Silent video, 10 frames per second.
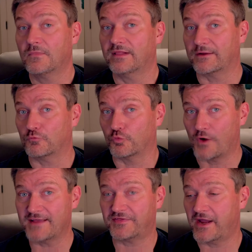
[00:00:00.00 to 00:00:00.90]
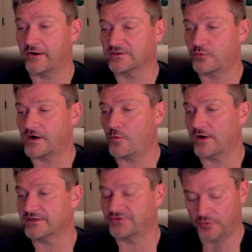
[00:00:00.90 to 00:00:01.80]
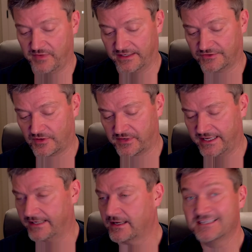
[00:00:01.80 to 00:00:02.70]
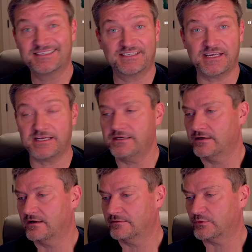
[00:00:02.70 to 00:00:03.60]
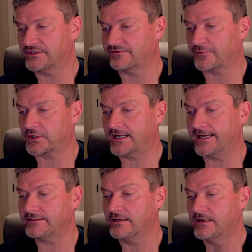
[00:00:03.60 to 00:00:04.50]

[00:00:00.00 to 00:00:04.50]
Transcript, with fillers: Like right there is where I wanna zoom in. So I'm gonna hit C, which is for cut.